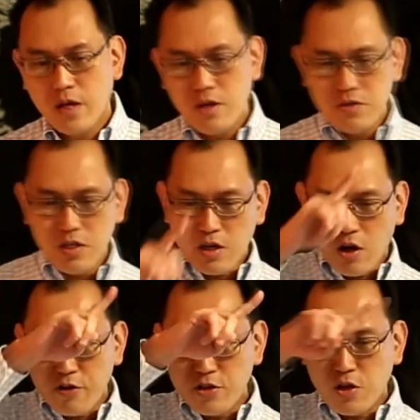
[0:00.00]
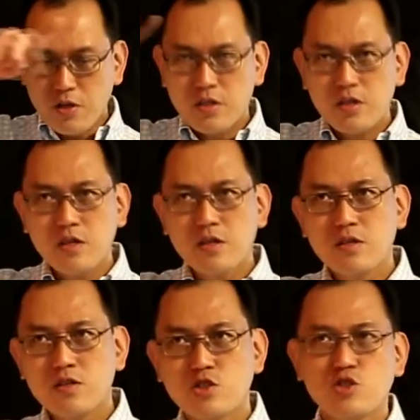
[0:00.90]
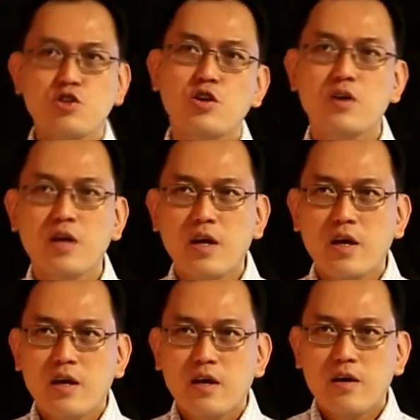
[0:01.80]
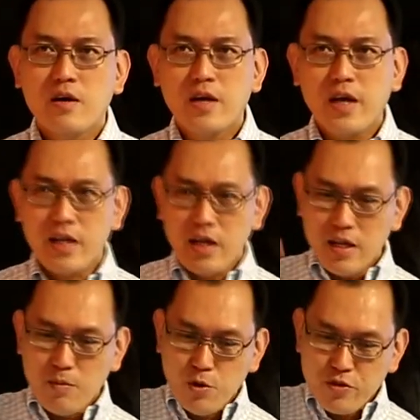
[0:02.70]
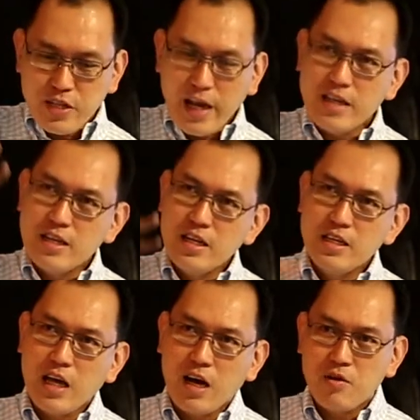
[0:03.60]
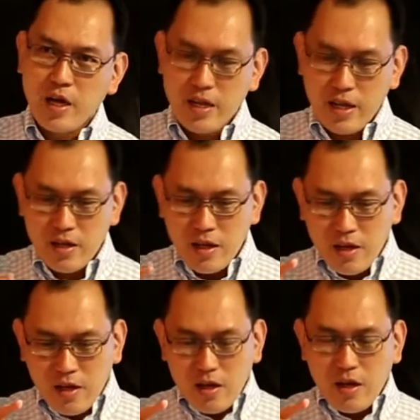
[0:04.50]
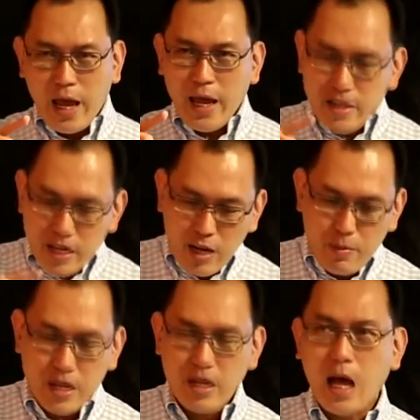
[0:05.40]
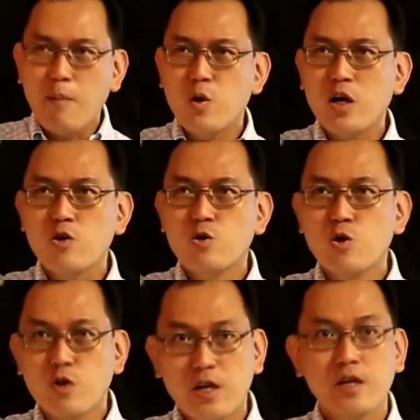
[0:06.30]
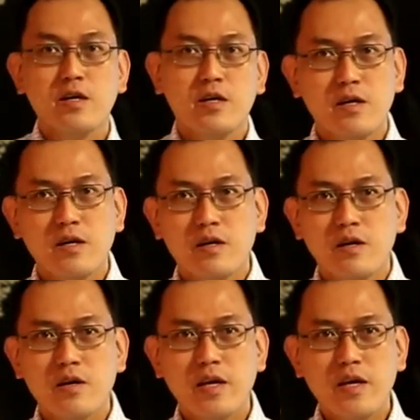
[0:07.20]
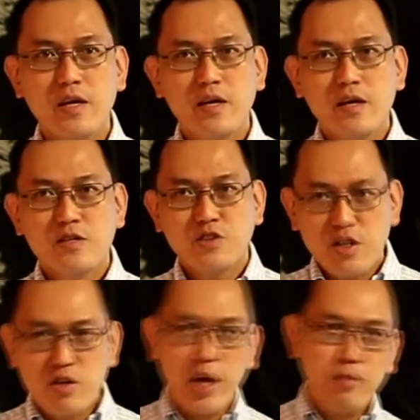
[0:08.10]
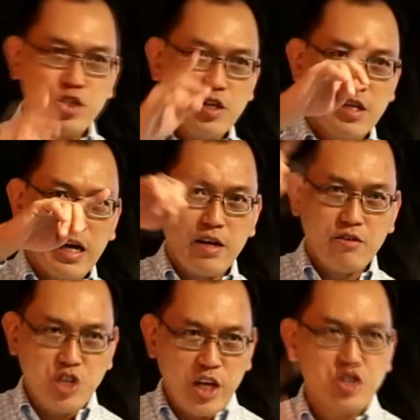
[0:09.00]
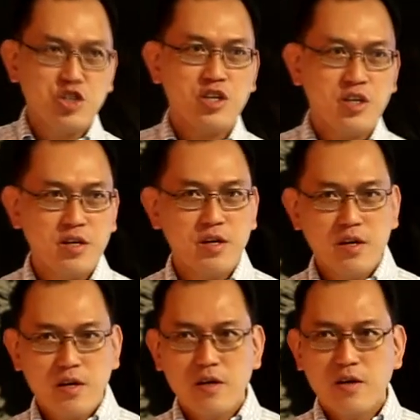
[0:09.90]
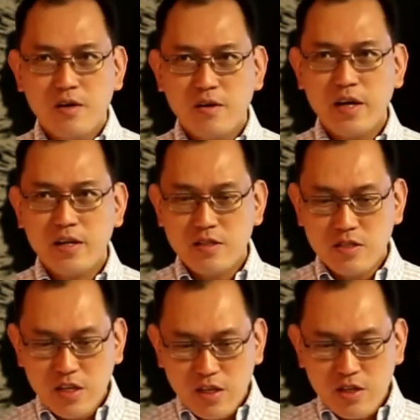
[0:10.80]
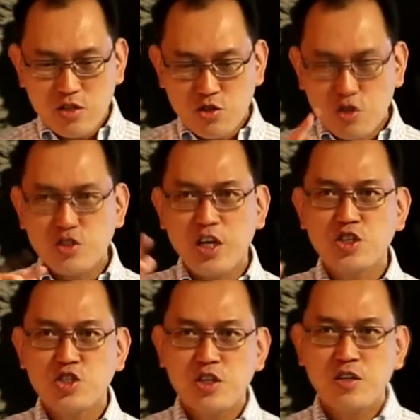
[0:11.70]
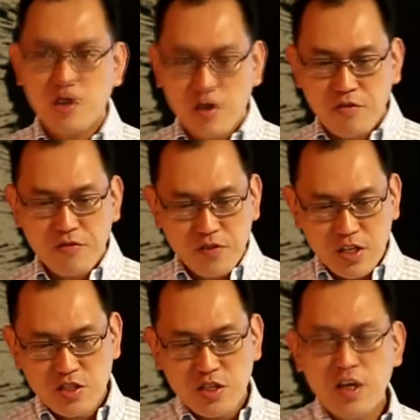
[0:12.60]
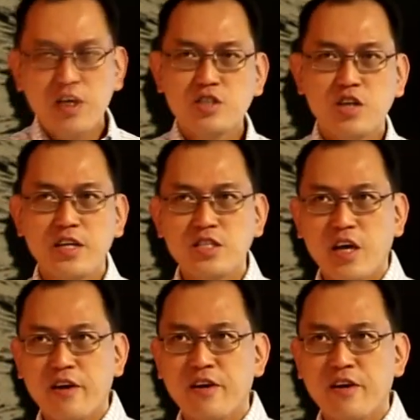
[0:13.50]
Okay, you see the horizontal stroke, okay, and then it moves diagonally down and then ending up in an upward hook, okay, trying to capture the kind of gesture, right, the single stroke gesture of this Chinese